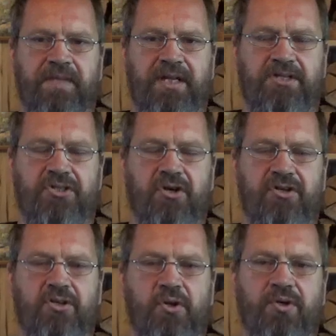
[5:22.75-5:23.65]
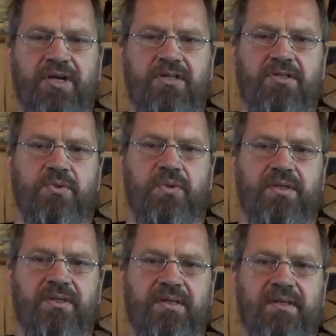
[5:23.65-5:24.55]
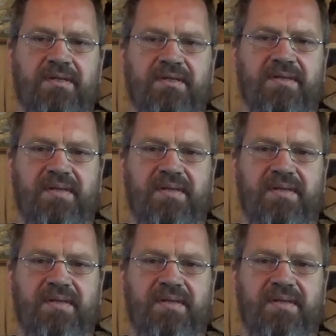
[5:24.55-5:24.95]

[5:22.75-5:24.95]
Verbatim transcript: and he started to look into it and